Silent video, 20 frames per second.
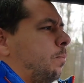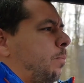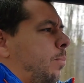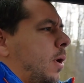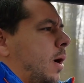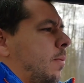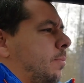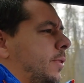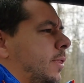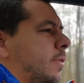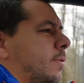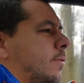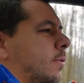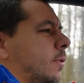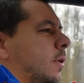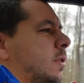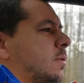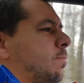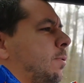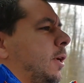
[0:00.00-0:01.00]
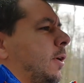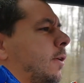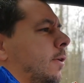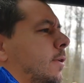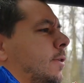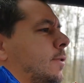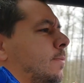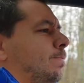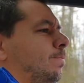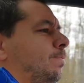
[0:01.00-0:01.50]
pumped through the
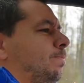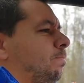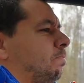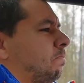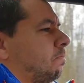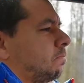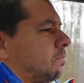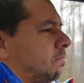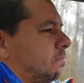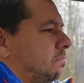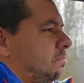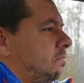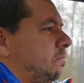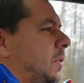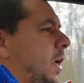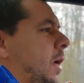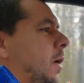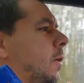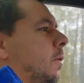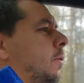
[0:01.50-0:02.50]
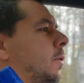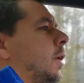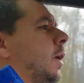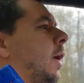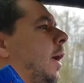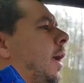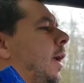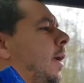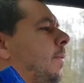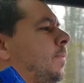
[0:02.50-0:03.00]
speakers.
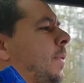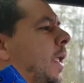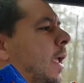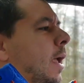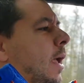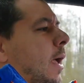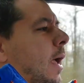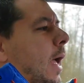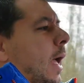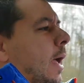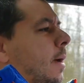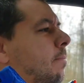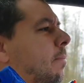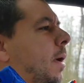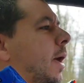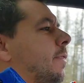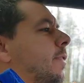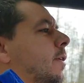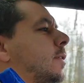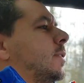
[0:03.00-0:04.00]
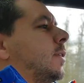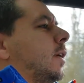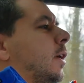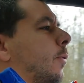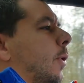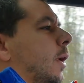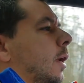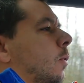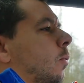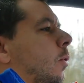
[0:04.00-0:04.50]
Okay. But the
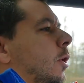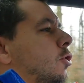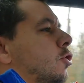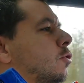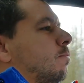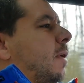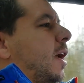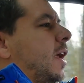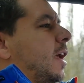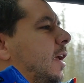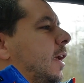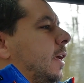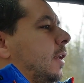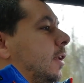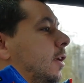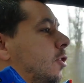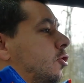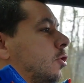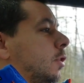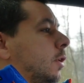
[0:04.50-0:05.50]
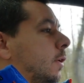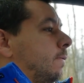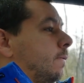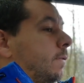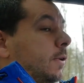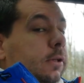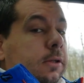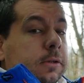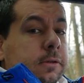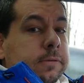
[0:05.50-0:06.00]
steering, which may initially
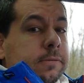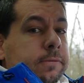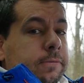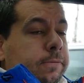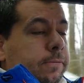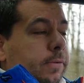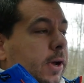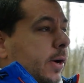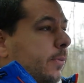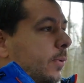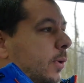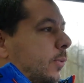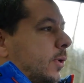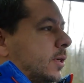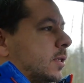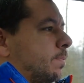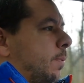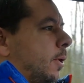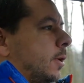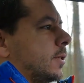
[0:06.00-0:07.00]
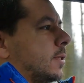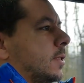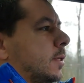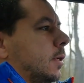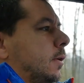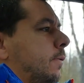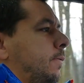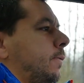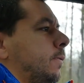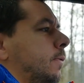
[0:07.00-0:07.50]
feel very
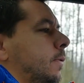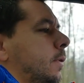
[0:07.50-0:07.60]
responsive,